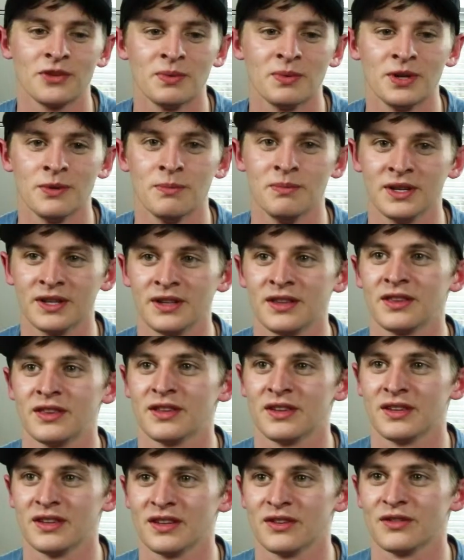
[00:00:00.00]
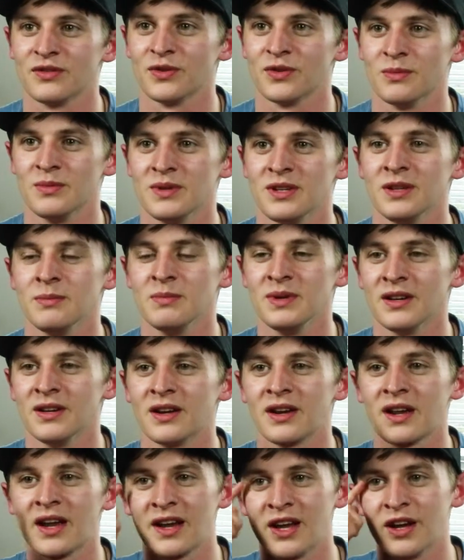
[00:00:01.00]
been a big thing for me being
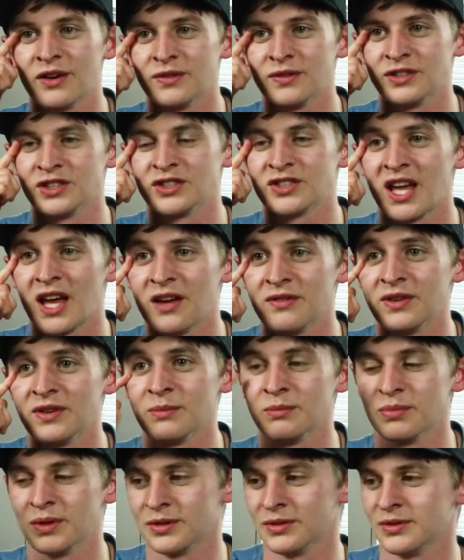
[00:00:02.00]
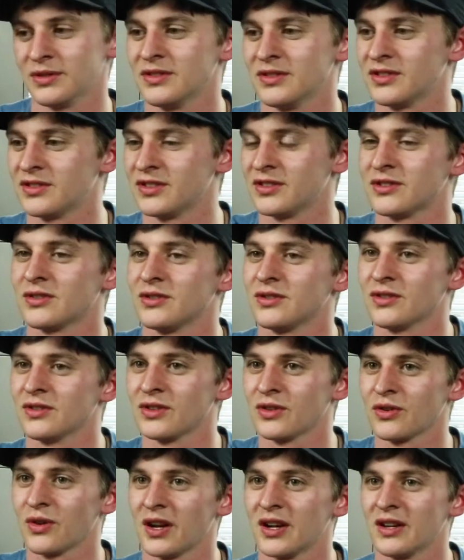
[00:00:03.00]
in Chi Alpha, just having brothers and sisters in
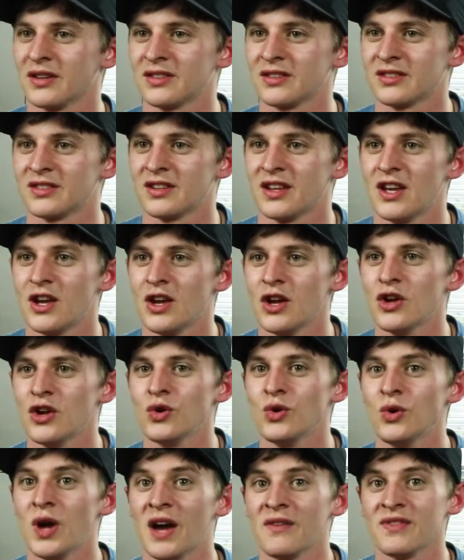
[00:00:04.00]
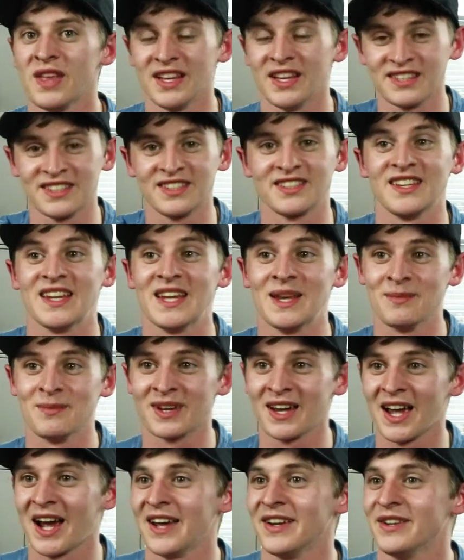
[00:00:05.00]
Christ who have that same
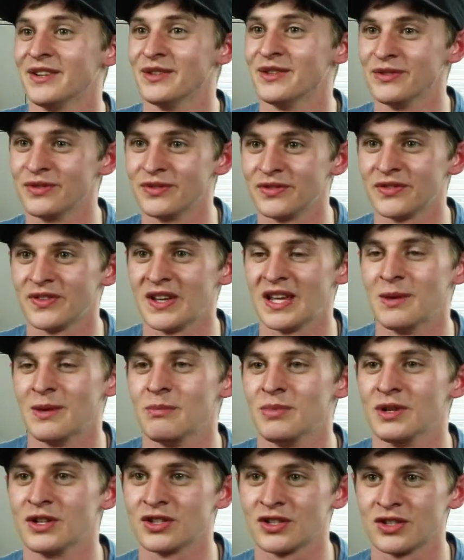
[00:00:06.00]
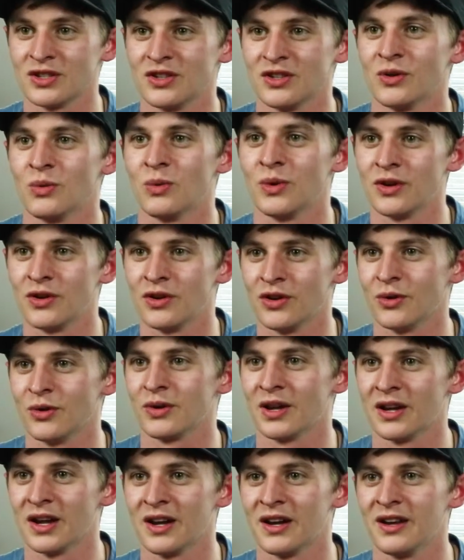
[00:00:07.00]
kind of ambition to want to know
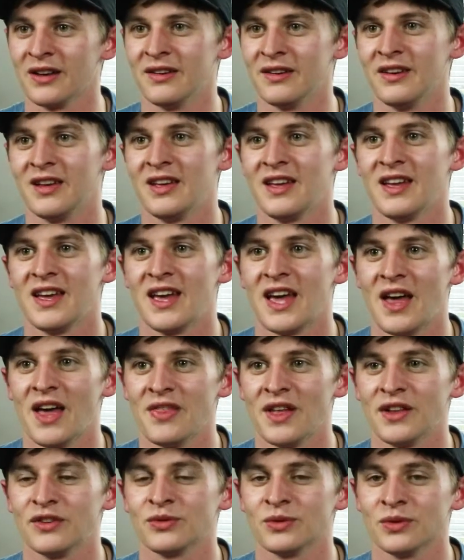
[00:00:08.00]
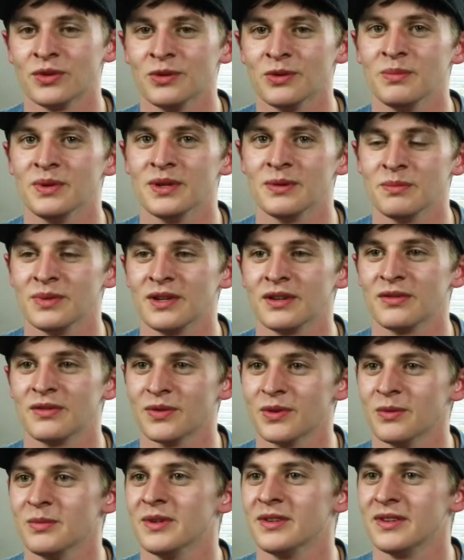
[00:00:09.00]
God. And that's really been big for
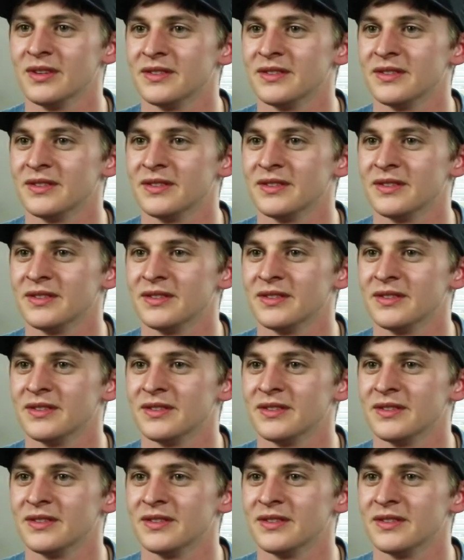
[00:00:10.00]
me.